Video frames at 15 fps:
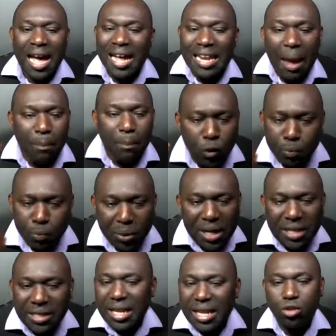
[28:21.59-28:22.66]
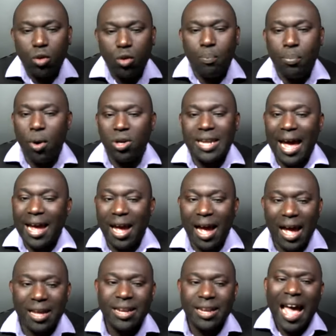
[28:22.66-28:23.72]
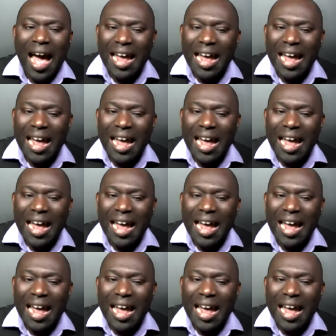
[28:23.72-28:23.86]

and I put bracelet upon thy hand,